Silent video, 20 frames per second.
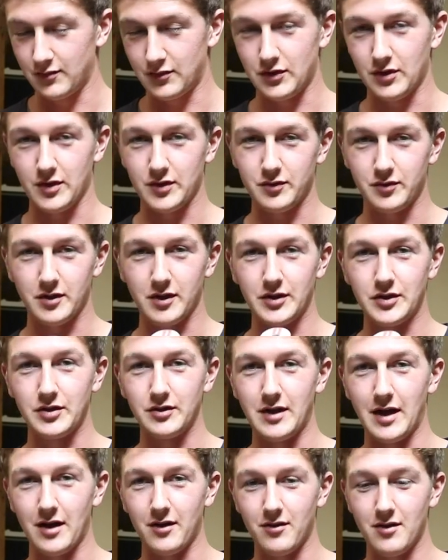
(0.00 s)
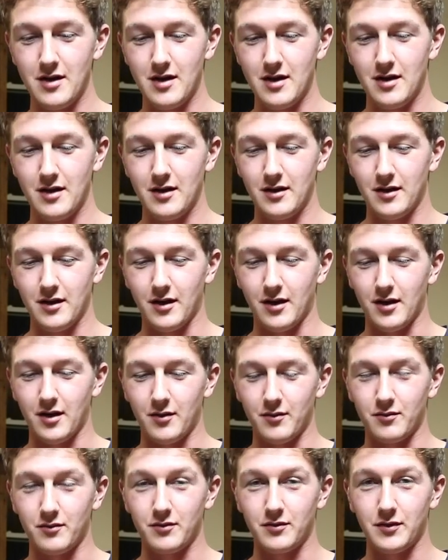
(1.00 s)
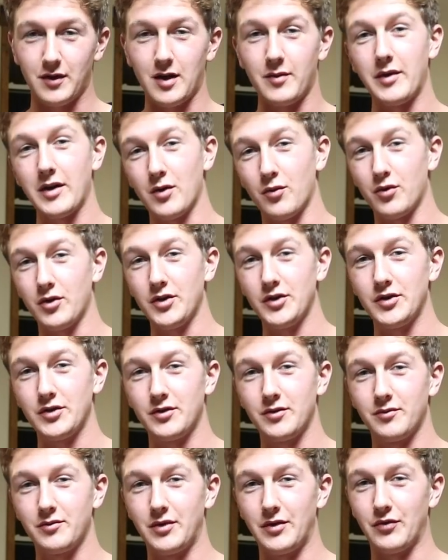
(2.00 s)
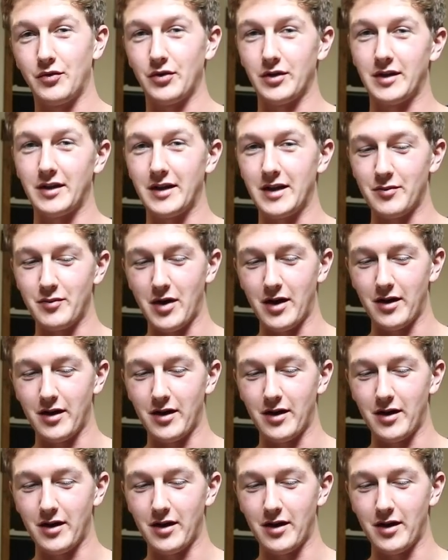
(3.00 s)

So that's what we're gonna do now. Gotta make it worse before it can get